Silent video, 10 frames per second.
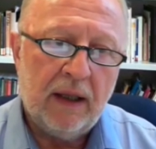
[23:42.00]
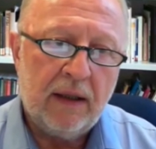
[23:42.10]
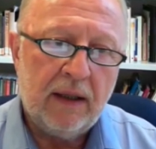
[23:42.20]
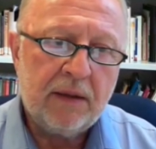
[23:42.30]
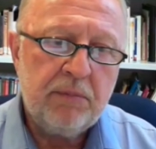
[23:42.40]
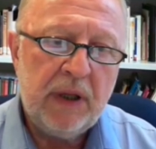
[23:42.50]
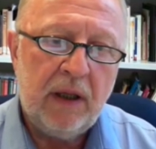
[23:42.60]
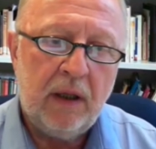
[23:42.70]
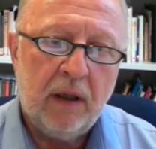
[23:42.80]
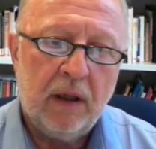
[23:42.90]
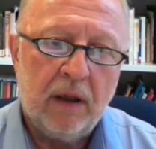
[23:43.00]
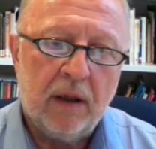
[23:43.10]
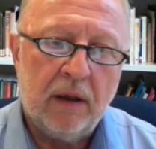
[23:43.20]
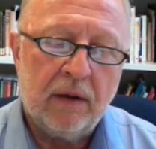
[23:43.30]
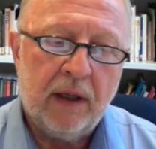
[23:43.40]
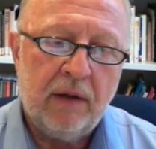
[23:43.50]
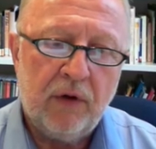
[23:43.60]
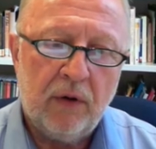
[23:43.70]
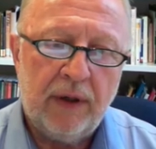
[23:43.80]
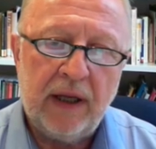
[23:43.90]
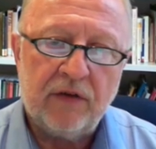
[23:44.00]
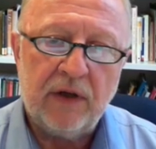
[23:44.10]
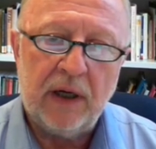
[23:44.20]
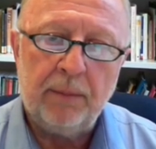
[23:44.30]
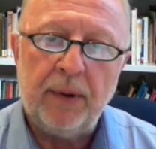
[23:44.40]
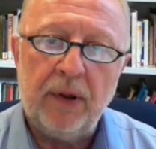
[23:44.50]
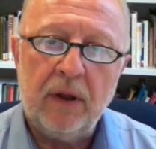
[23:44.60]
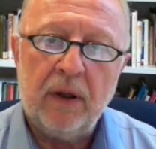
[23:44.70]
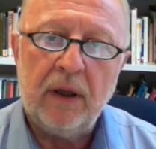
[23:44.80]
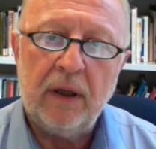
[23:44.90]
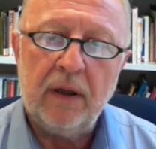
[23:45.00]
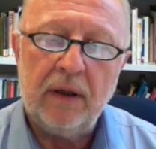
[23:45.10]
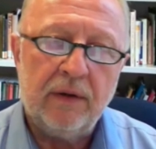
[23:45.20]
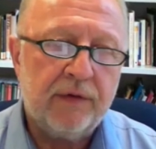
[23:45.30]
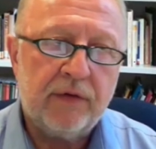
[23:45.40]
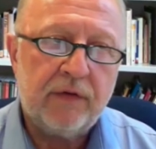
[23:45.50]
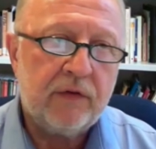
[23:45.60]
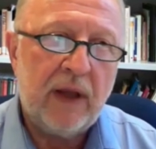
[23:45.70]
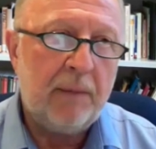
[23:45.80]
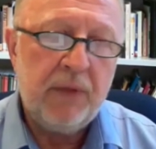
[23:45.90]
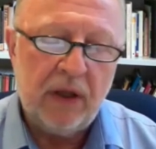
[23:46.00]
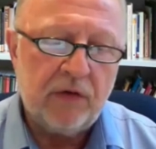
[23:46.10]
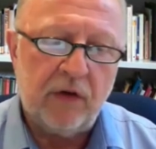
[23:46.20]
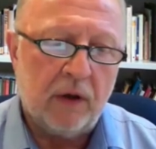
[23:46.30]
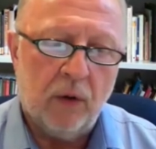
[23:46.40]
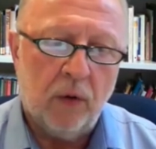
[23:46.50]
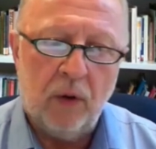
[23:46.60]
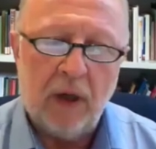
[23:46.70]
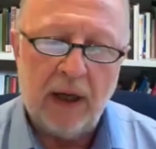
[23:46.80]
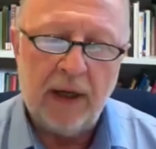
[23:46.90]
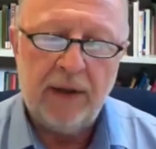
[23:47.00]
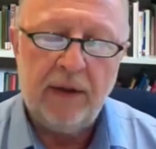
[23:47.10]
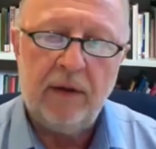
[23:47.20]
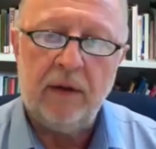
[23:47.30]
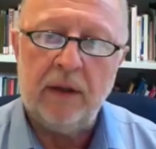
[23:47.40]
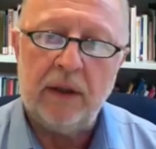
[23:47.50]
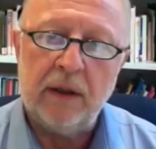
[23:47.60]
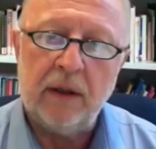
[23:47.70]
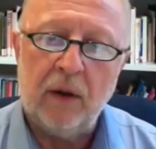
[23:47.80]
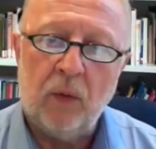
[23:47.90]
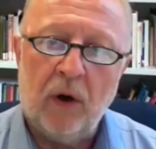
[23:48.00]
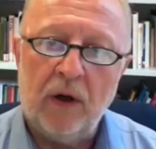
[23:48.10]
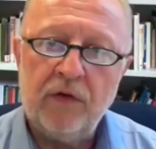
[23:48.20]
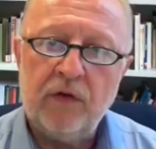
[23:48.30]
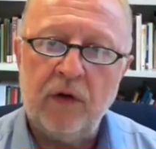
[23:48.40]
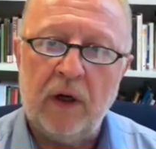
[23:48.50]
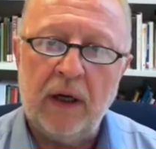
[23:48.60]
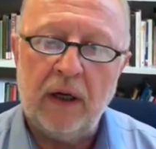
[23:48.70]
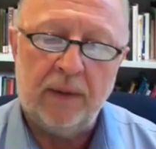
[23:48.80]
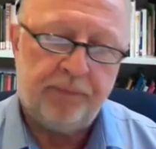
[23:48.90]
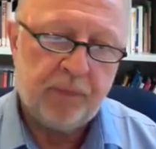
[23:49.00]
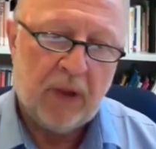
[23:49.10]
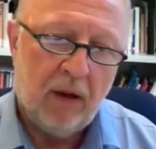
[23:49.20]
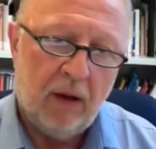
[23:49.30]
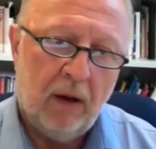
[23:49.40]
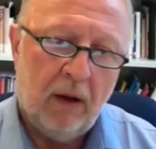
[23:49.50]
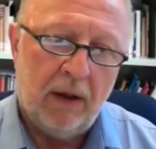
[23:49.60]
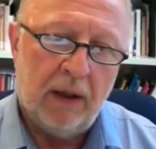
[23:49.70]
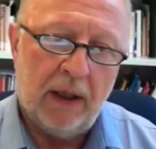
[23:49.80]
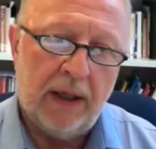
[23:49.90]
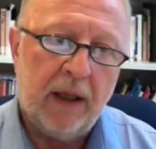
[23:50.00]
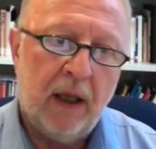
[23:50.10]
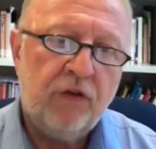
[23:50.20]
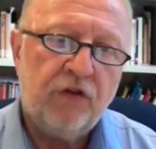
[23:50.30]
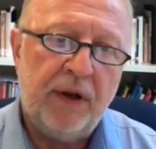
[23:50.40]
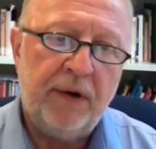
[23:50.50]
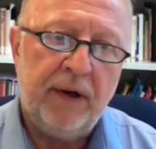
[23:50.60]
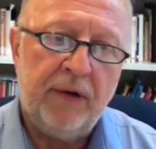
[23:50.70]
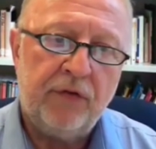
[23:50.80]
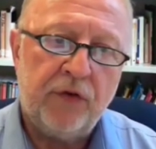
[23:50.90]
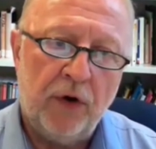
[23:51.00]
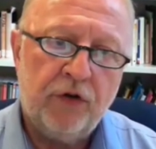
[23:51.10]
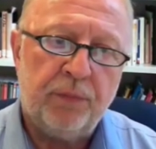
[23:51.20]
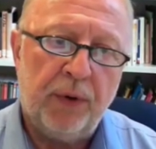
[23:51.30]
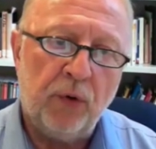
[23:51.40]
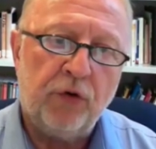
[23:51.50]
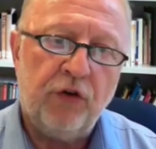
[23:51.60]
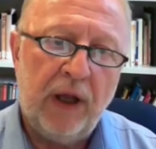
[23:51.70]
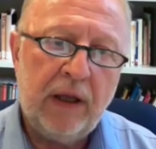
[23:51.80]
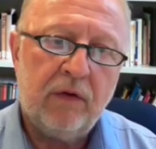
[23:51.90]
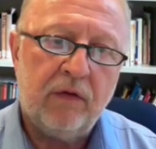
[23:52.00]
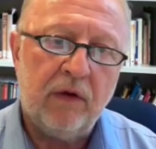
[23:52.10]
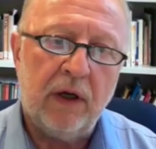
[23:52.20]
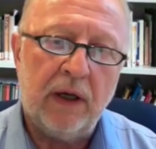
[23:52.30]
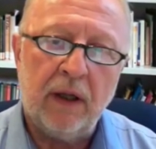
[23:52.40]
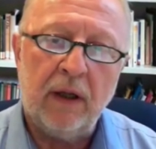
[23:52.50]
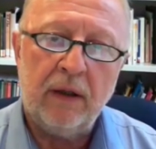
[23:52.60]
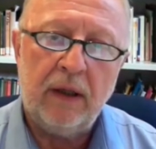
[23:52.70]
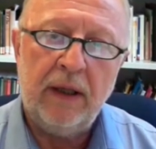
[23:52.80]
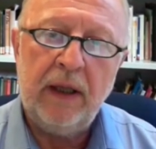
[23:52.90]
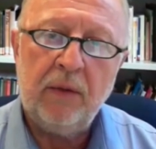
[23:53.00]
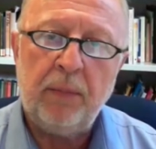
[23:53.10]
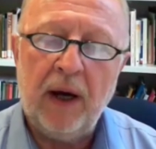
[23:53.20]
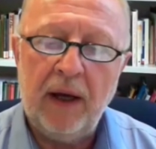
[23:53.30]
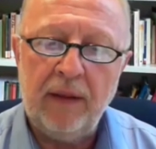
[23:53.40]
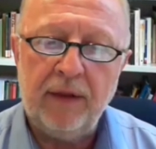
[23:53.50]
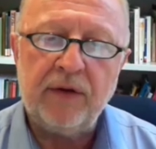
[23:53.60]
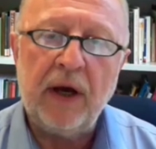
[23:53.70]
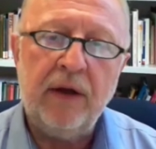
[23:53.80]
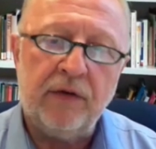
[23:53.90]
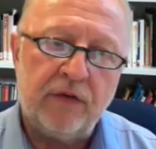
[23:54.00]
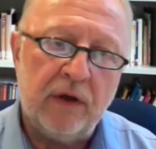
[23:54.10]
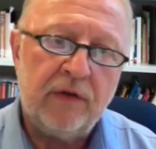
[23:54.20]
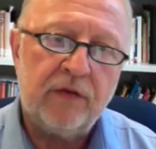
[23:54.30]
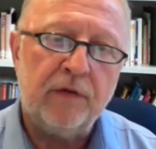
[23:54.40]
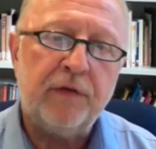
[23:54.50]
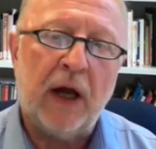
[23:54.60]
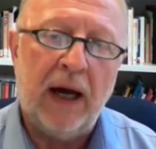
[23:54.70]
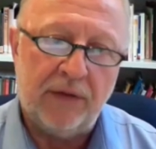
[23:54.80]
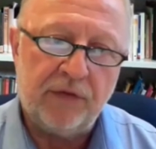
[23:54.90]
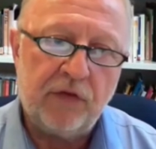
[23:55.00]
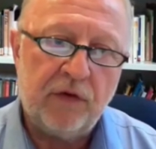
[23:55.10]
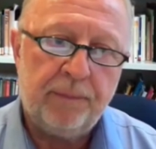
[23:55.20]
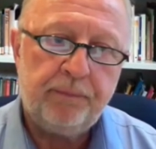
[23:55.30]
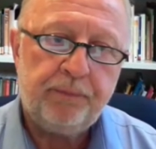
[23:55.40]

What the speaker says: Let me give you an example. Some years ago, I was engaged in a research project led by the Diocese of Graz.